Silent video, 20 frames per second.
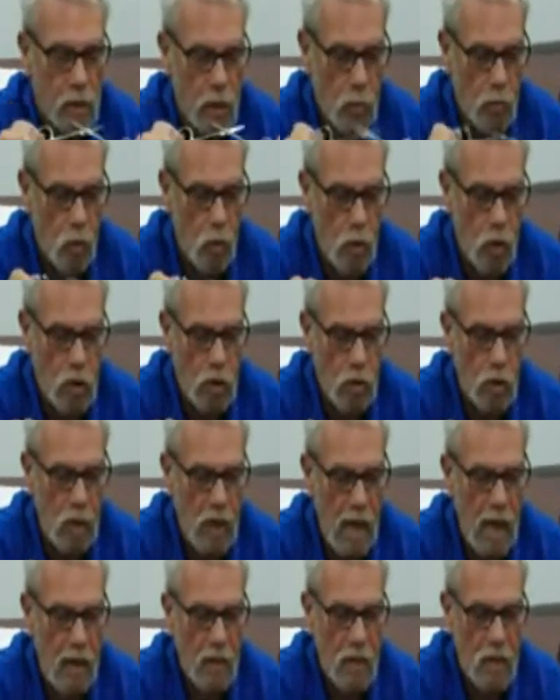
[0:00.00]
Number one, to
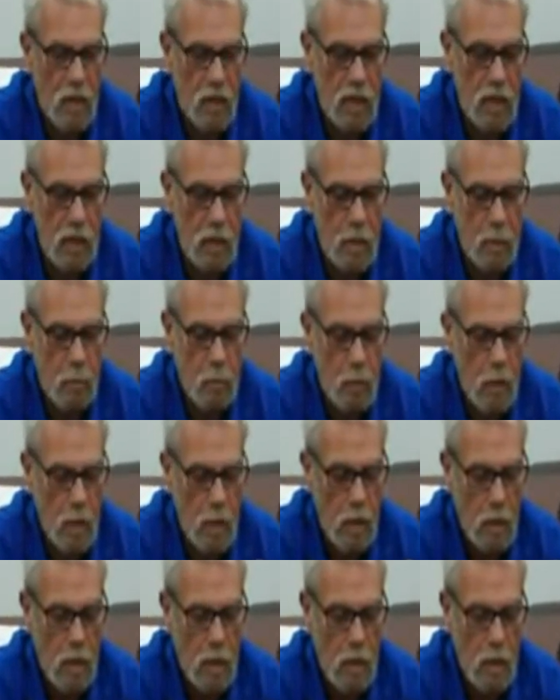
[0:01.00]
allow the steam
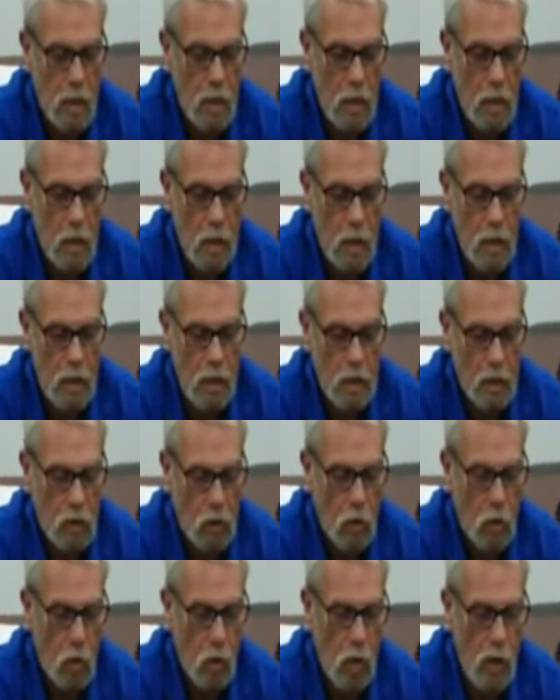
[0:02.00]
to
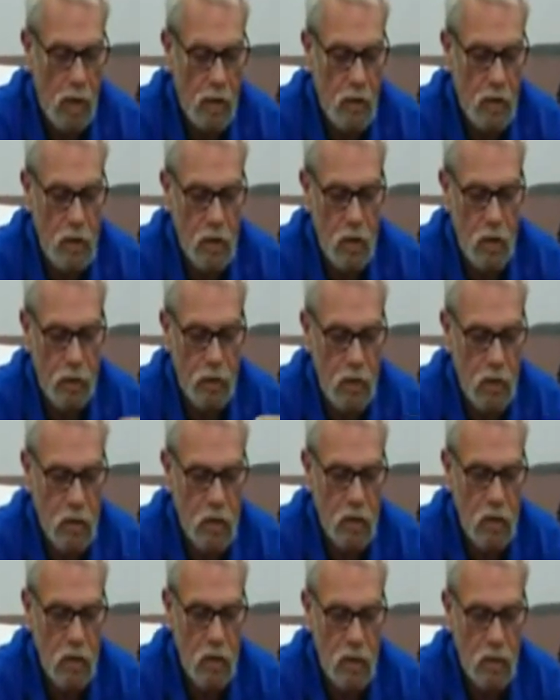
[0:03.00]
go around the
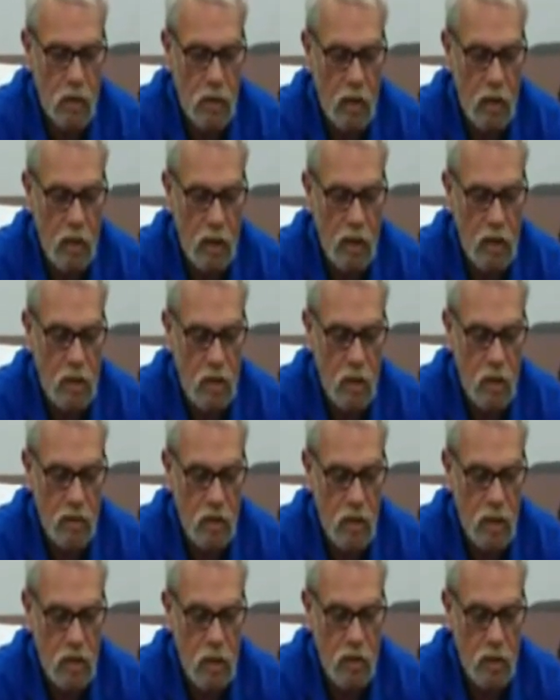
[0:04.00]
surfaces, the cutting
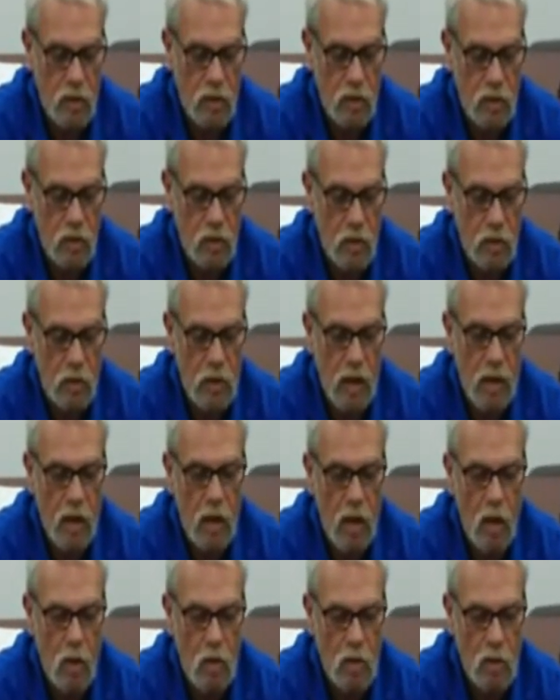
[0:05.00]
surfaces of the scissor,
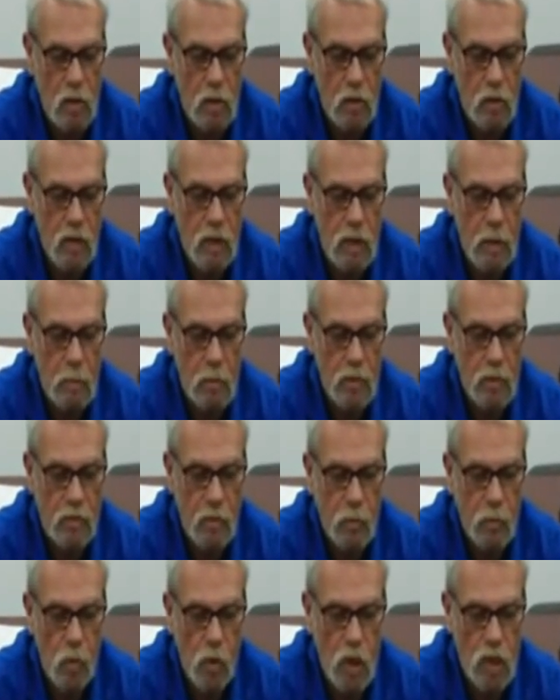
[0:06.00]
and also to keep it
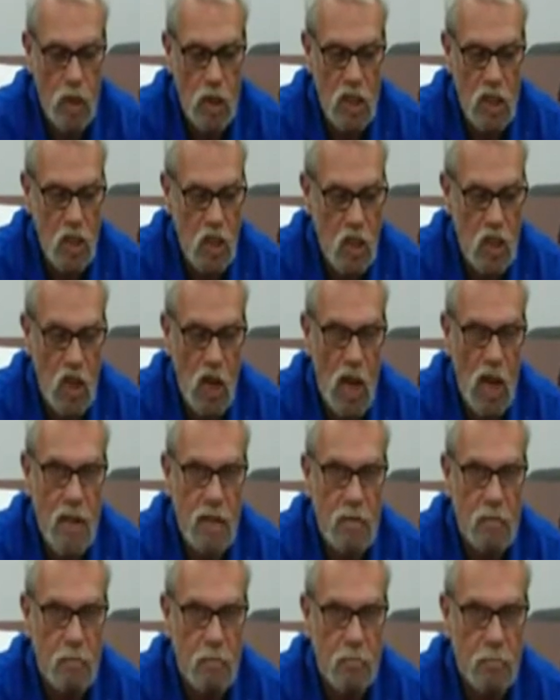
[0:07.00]
from rusting shut.
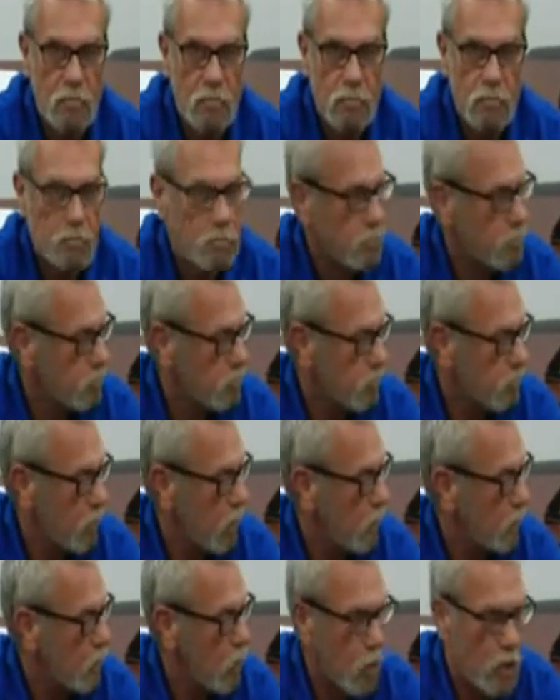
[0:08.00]

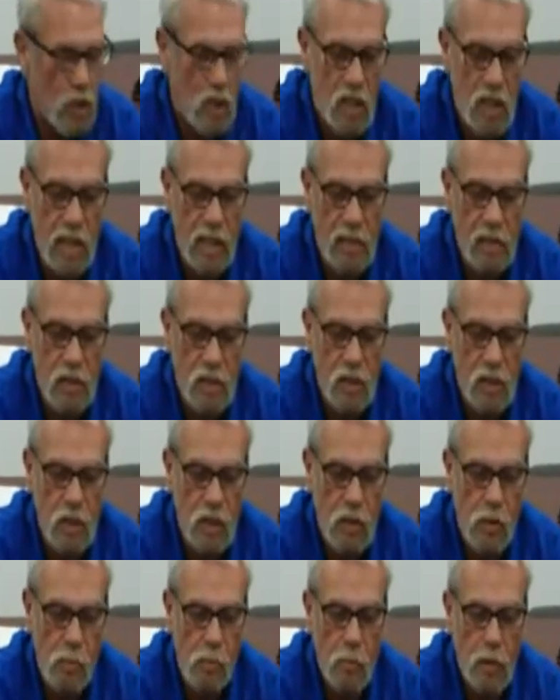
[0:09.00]
Even though it's stainless
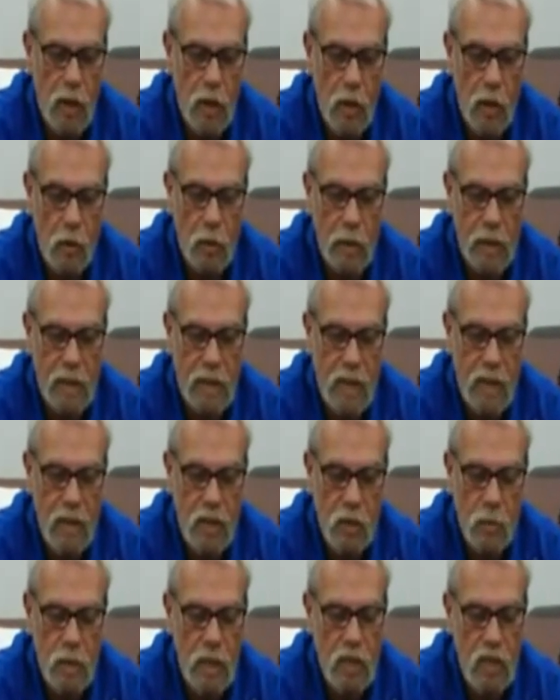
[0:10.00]
steel, they only take
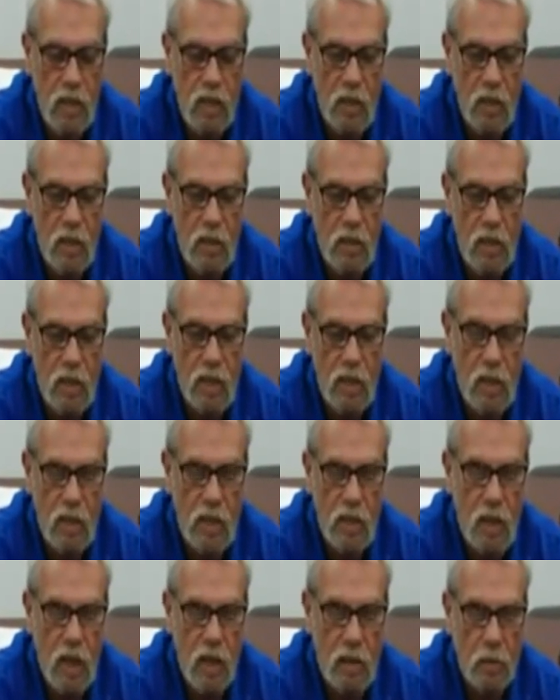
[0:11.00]
so many
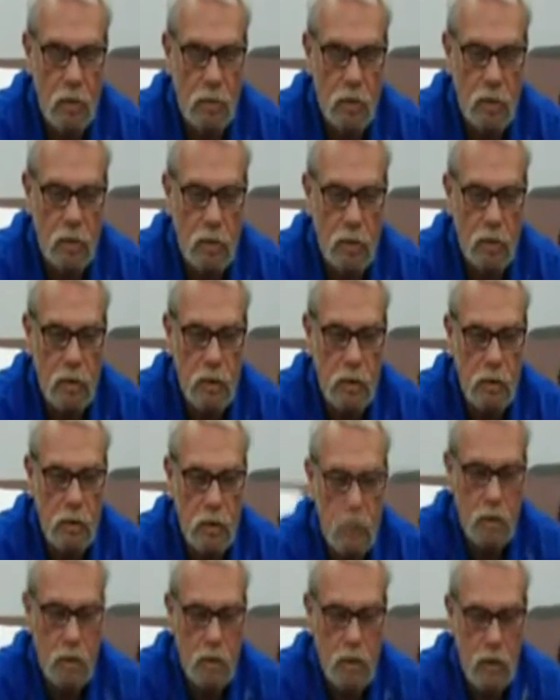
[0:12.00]
sterilization cycles.
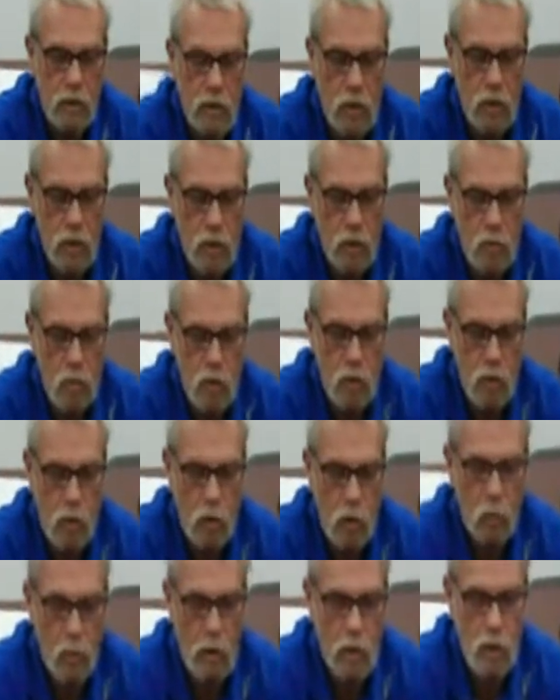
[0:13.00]
These instruments are
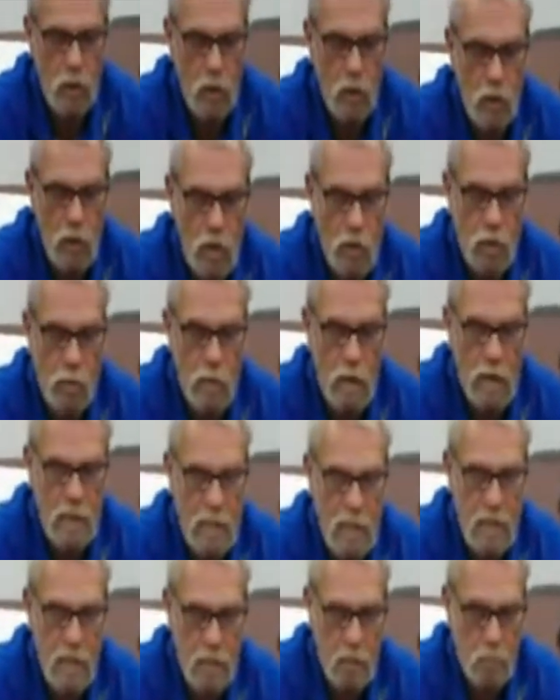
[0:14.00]
only as good as you
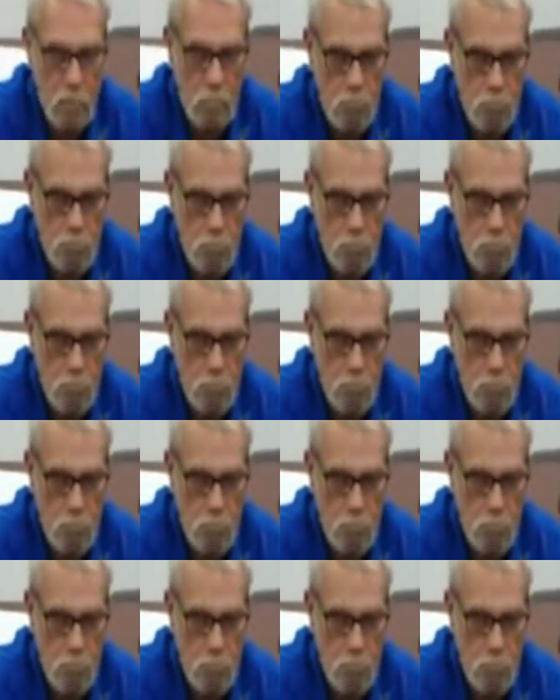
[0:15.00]
maintain them.